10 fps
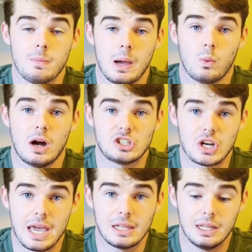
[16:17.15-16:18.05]
up, I
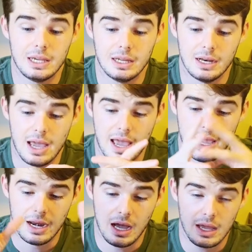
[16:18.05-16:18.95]
watched Alien,
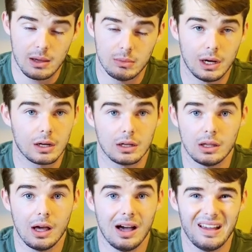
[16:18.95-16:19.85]
and I am not
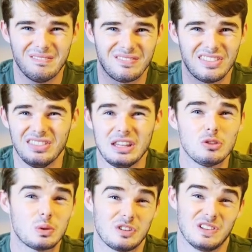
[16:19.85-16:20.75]
gonna lie,
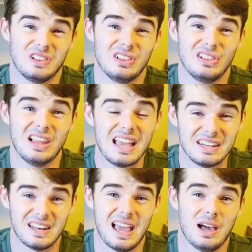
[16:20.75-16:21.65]
this was a
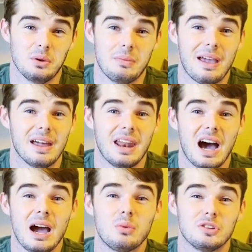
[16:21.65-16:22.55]
letdown, man.
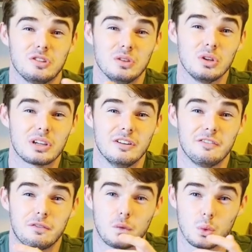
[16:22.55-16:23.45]
I was
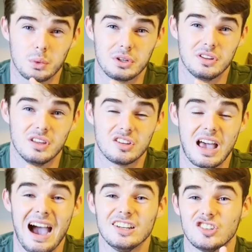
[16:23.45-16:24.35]
looking forward to this.
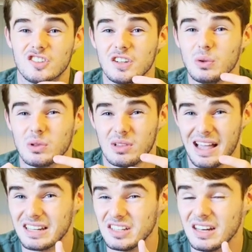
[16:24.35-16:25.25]
I still
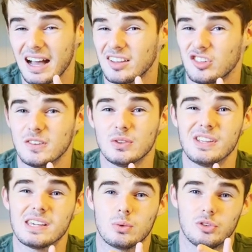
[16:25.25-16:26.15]
liked it. I still
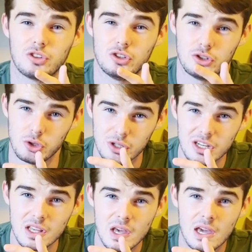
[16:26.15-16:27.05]
think it was good.